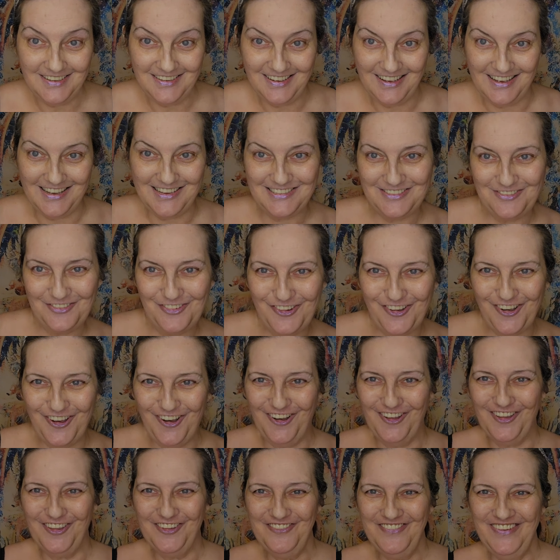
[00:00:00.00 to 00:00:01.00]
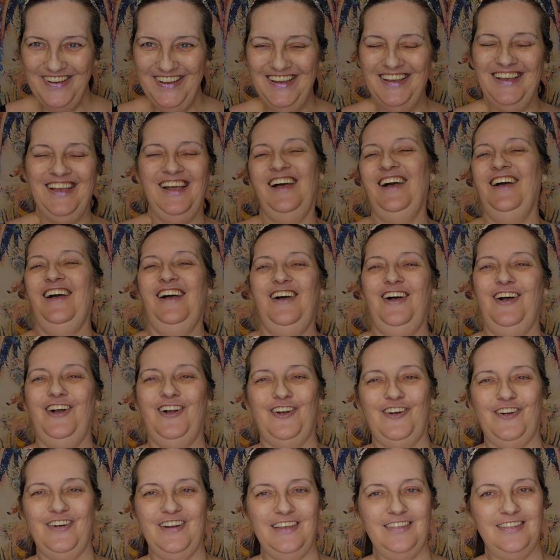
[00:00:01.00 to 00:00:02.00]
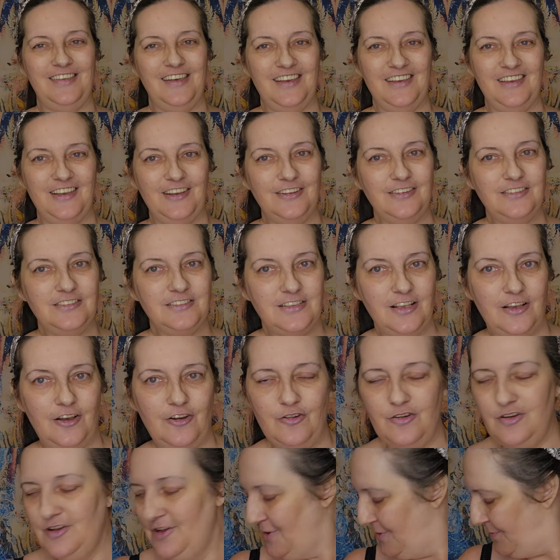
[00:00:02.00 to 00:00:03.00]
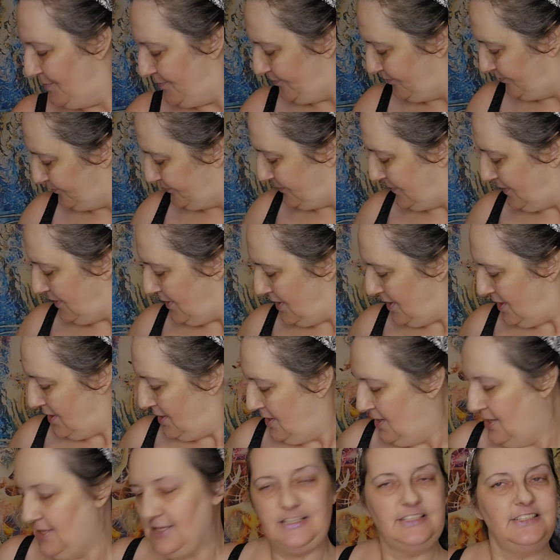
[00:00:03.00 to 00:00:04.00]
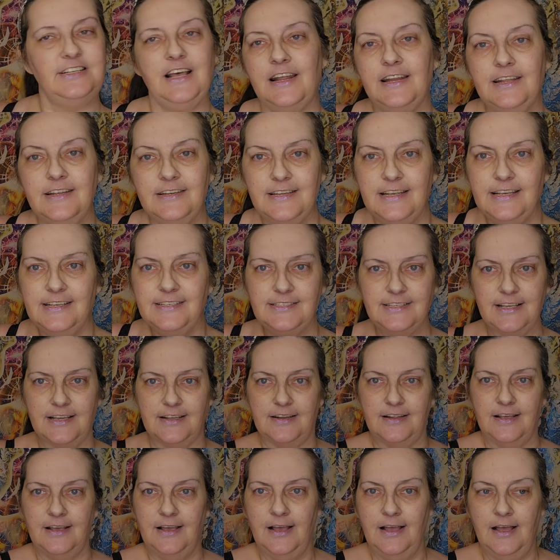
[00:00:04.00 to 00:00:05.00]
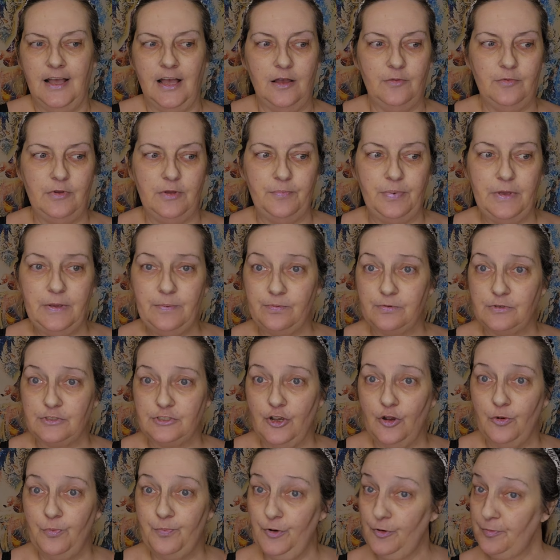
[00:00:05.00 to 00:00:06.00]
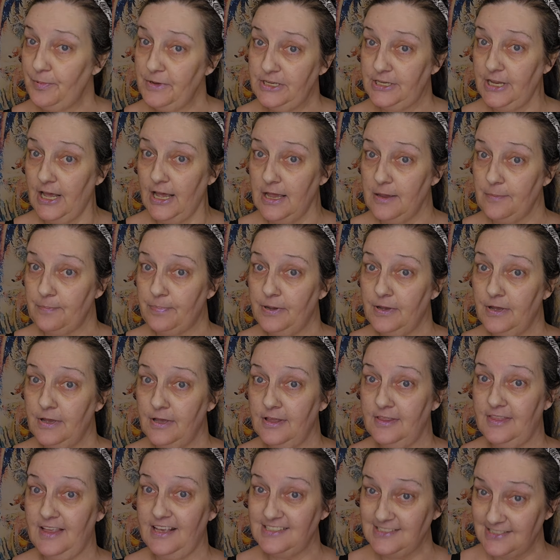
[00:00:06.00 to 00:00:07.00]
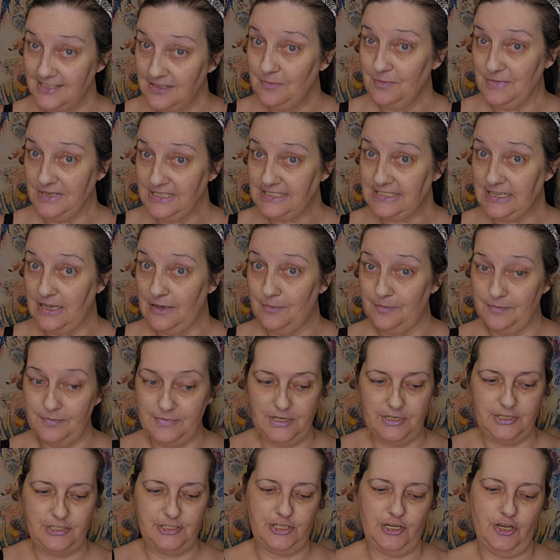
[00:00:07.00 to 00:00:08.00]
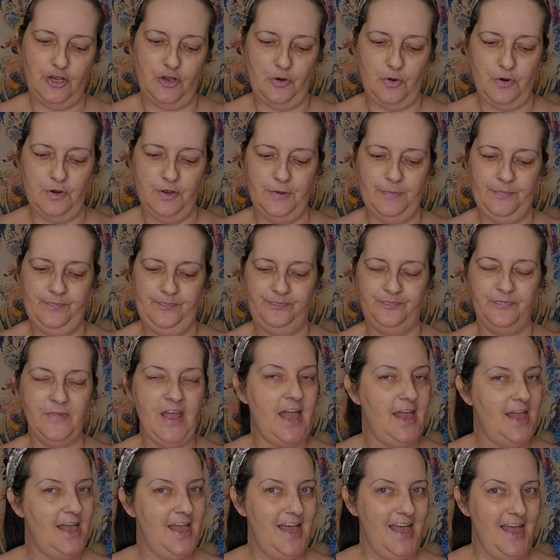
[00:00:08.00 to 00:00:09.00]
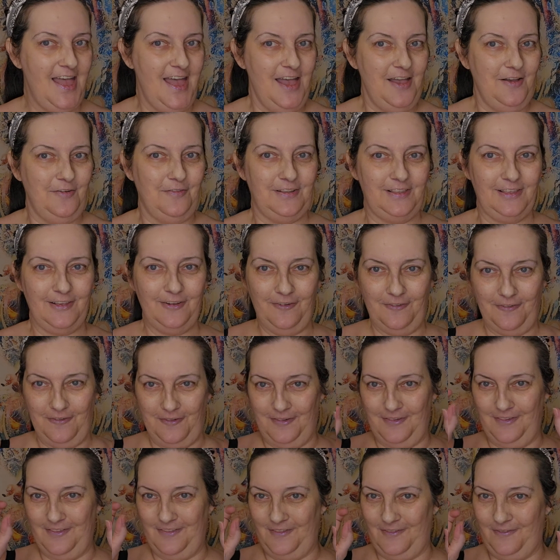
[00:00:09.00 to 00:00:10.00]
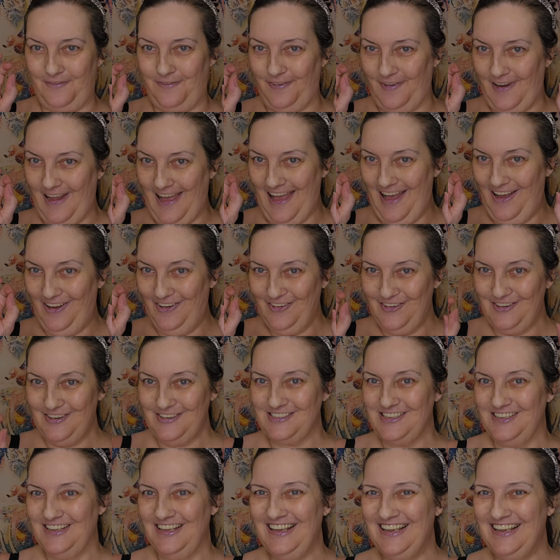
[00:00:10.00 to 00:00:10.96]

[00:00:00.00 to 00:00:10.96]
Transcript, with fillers: this little column, or anything else. So it's not indecent. I mean, people show booby tape. They sent me some to show with little flowers,